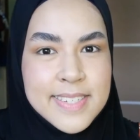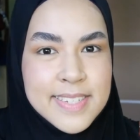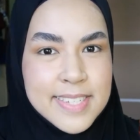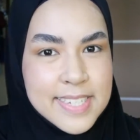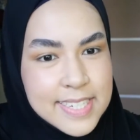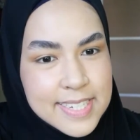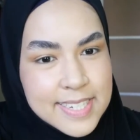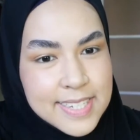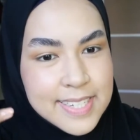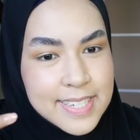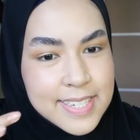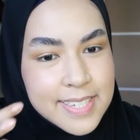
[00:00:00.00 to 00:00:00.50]

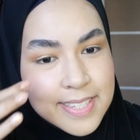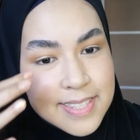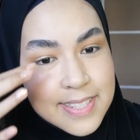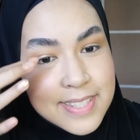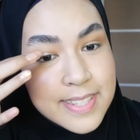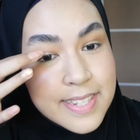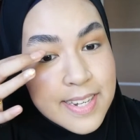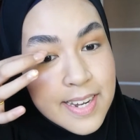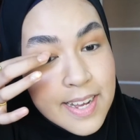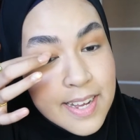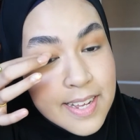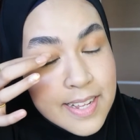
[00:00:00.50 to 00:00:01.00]

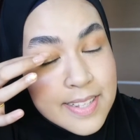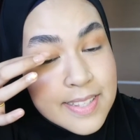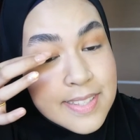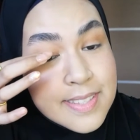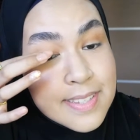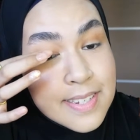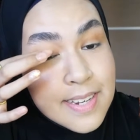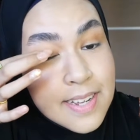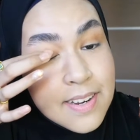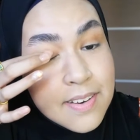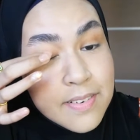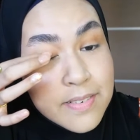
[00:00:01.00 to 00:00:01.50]
It's
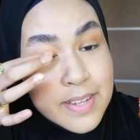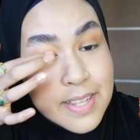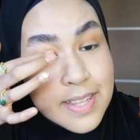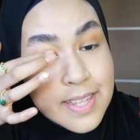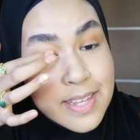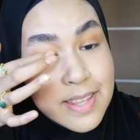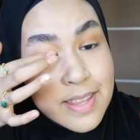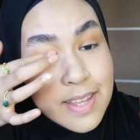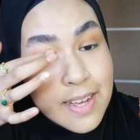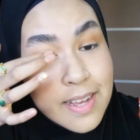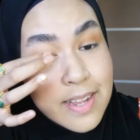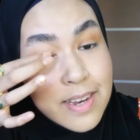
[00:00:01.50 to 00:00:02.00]
not
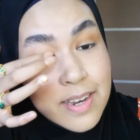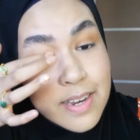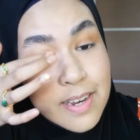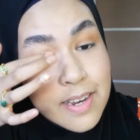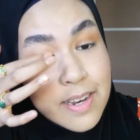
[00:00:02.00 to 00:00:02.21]
really that